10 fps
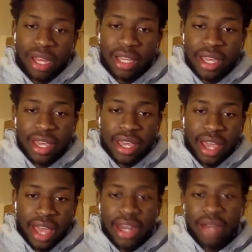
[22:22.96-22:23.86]
back
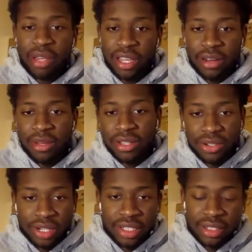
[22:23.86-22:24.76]
and then picking up
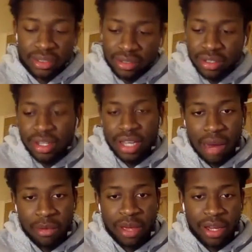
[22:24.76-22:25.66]
injuries and
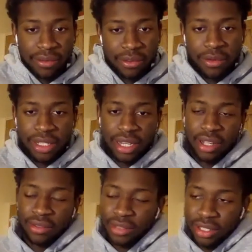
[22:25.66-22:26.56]
coming back a few weeks
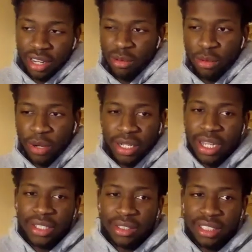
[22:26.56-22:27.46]
later. So I probably
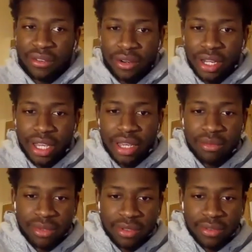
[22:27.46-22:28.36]
played like seven or eight
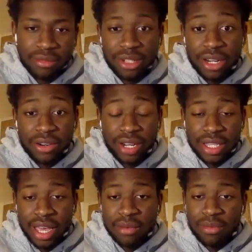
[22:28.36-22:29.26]
games from
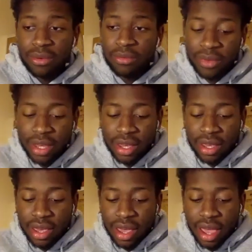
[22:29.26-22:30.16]
January to April,
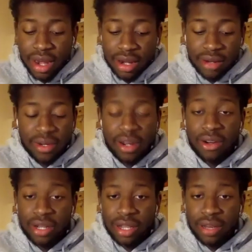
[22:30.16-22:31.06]
and then when I
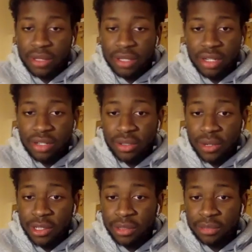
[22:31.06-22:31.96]
got there, I wasn't in the
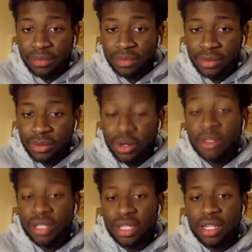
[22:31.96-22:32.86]
squad. Well,
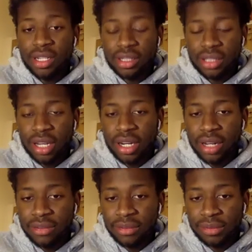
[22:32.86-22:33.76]
I wasn't in the starting
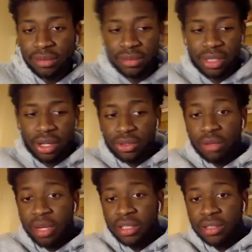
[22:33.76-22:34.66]
eleven. I was yeah.
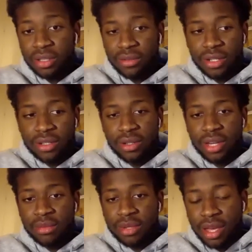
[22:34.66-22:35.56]
on the bench for the first
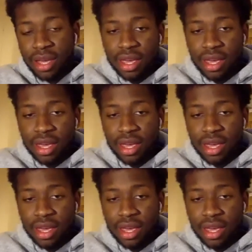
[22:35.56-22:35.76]
two games,